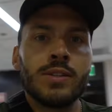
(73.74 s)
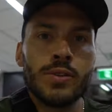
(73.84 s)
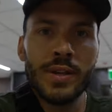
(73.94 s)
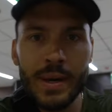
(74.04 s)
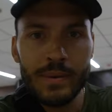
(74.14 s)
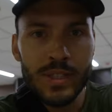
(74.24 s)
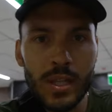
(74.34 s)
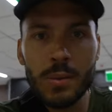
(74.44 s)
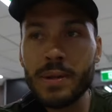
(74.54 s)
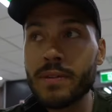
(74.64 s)
So yeah, it was a
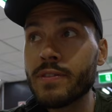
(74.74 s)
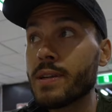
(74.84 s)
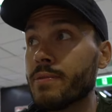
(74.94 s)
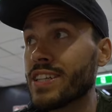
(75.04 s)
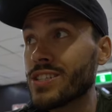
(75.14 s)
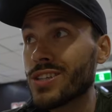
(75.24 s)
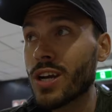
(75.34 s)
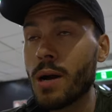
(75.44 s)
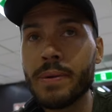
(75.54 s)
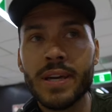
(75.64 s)
little bit of an adventure
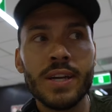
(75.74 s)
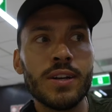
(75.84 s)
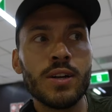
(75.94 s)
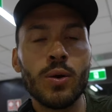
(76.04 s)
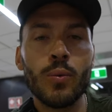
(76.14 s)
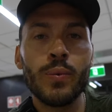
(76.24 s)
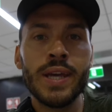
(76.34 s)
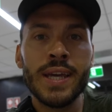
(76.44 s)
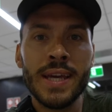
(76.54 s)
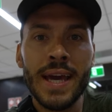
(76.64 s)
coming here.
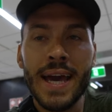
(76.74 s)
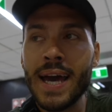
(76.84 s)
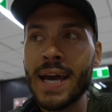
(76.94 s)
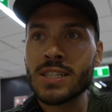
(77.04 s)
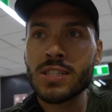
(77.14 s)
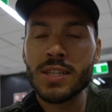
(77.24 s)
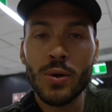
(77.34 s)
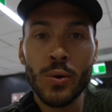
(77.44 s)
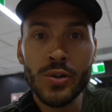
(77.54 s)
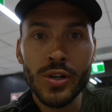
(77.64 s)
We actually
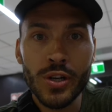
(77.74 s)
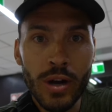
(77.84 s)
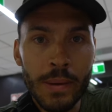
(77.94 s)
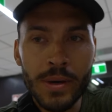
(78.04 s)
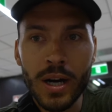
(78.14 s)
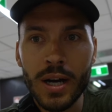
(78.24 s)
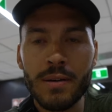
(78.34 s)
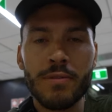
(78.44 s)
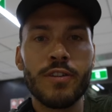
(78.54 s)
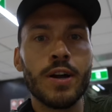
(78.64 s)
ordered a grab
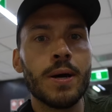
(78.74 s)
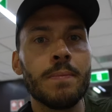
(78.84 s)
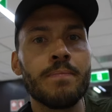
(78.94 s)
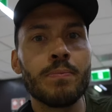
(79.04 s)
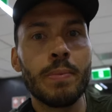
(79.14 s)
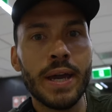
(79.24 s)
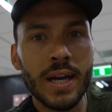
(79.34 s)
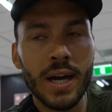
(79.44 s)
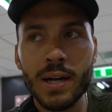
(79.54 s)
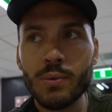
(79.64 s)
car from
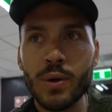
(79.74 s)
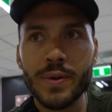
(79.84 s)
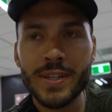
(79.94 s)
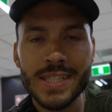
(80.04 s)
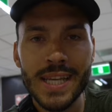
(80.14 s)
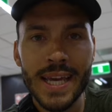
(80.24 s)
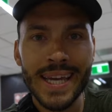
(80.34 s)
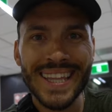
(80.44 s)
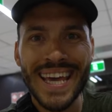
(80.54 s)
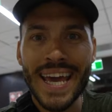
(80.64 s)
Bangkok, where we were
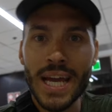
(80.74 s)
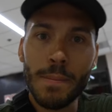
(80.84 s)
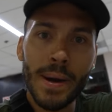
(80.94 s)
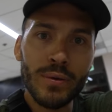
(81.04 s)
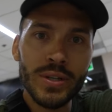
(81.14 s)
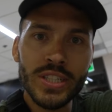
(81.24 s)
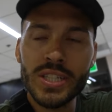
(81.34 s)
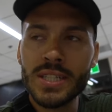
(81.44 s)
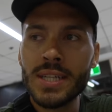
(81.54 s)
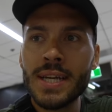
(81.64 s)
staying in the Ekamai
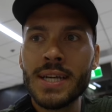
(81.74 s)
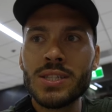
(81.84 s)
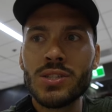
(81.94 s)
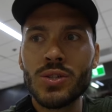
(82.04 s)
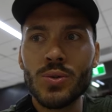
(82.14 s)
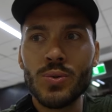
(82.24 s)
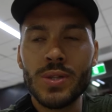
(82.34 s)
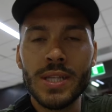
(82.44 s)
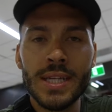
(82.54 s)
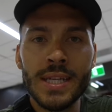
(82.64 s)
region, to
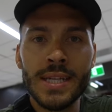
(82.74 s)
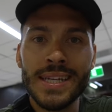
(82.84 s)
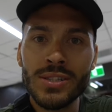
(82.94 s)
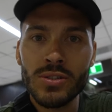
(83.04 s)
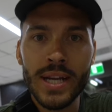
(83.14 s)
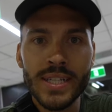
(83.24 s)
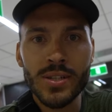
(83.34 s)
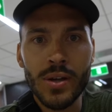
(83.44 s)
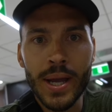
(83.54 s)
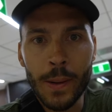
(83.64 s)
the
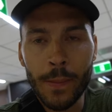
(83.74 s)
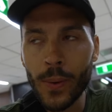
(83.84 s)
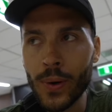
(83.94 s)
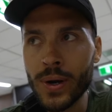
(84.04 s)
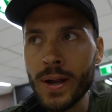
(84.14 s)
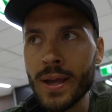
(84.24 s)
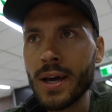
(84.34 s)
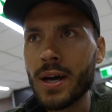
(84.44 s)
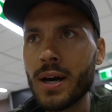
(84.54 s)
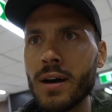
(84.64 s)
international airport
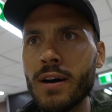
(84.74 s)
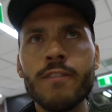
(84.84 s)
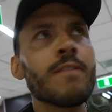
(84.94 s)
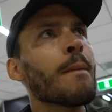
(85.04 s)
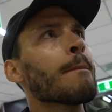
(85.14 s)
of,